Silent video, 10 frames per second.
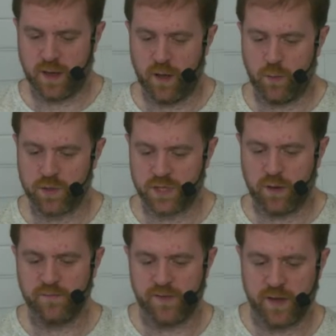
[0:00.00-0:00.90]
I want a
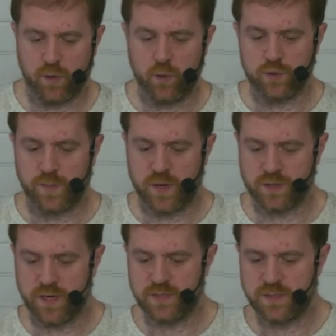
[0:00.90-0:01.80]
config called
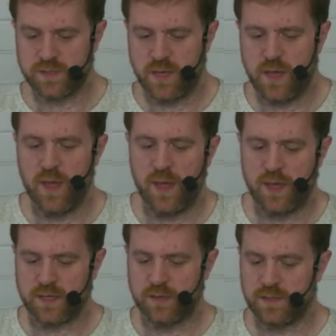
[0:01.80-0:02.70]
Postgres.
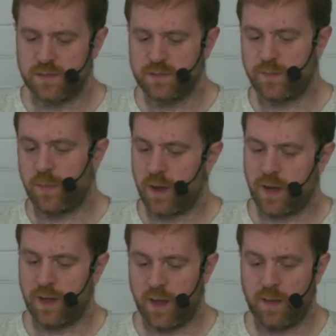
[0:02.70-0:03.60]
It's going to use the
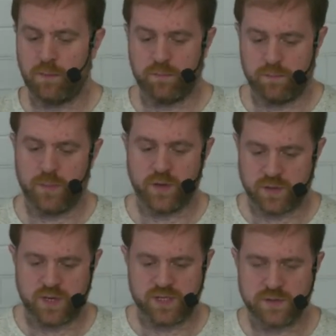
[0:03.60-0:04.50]
plugin name
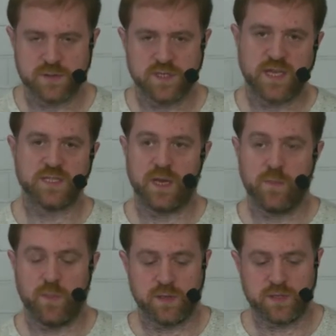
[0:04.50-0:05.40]
Postgres because that's an
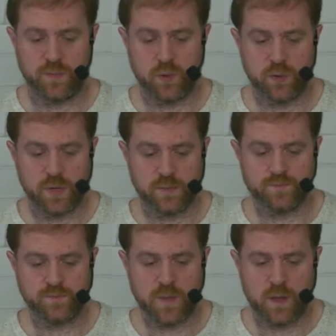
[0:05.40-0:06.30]
inbuilt support one.
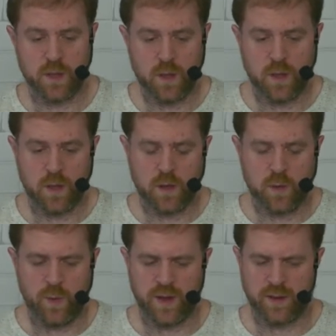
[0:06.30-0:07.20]

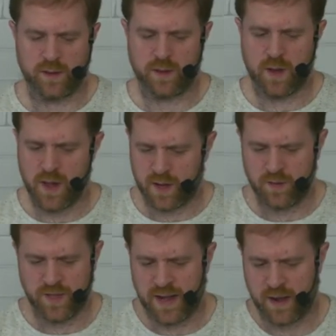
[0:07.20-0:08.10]
We're going to ignore
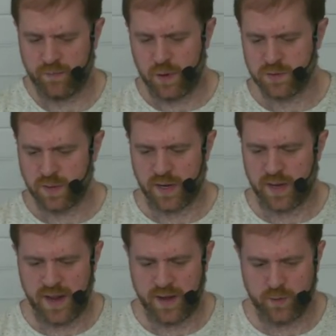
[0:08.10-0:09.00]
the allowed roles. We're going to
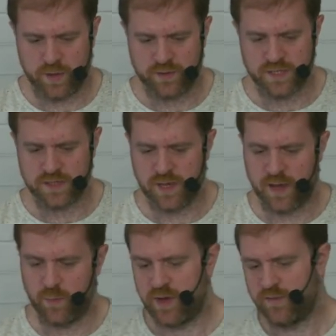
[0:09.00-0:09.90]
let anyone use it.
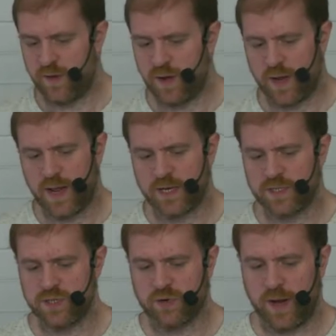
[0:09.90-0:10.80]
And we define a connection
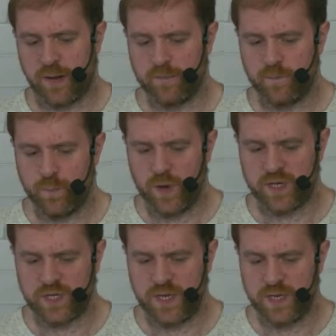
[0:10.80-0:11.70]
string,
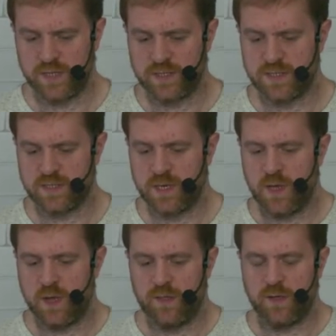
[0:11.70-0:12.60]
which is
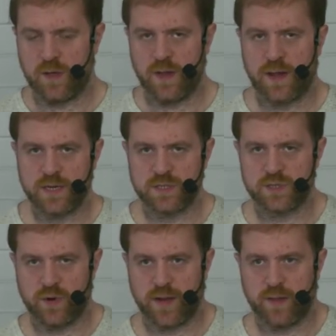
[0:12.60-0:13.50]
the connection
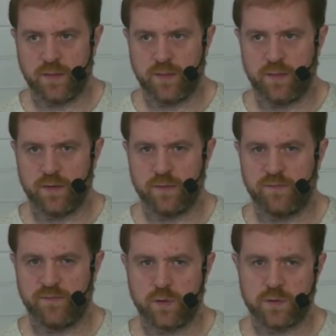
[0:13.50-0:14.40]
string that
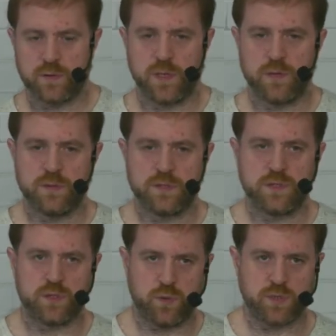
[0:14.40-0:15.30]
Vault will use to
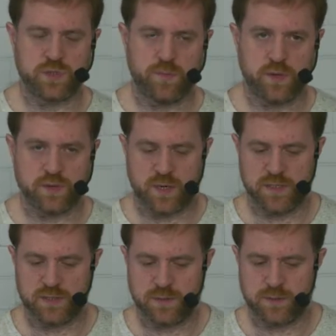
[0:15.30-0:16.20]
talk to
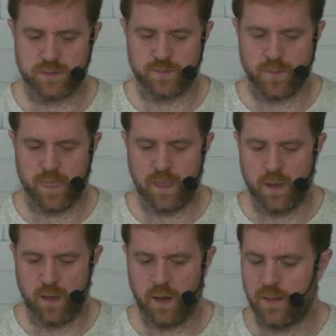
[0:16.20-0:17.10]
Postgres.
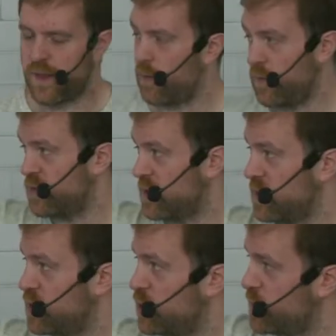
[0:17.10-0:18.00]
And then I'm using the
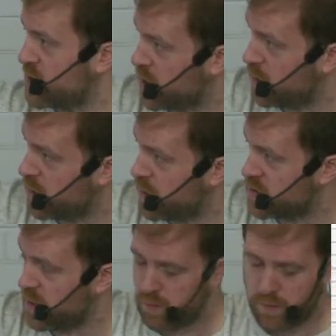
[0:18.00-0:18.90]
super secure
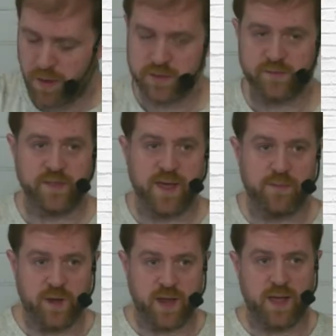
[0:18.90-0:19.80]
username and password for the
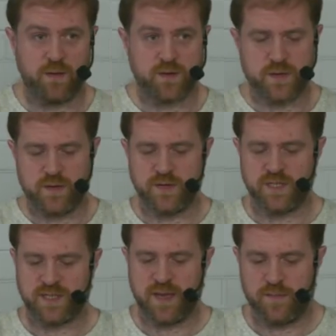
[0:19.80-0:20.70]
admin account, which
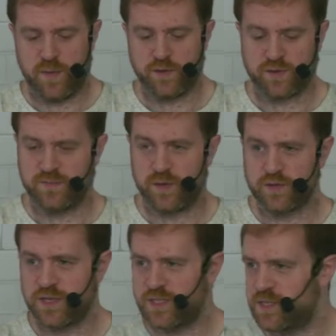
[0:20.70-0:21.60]
is
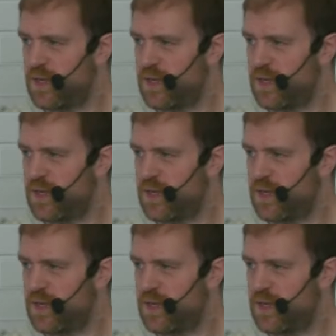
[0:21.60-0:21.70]
Postgres.